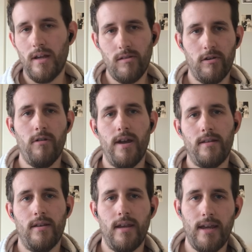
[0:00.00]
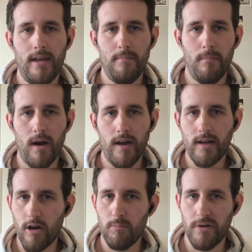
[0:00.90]
integrated in my
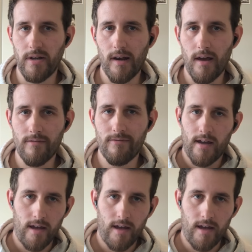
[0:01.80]
company life.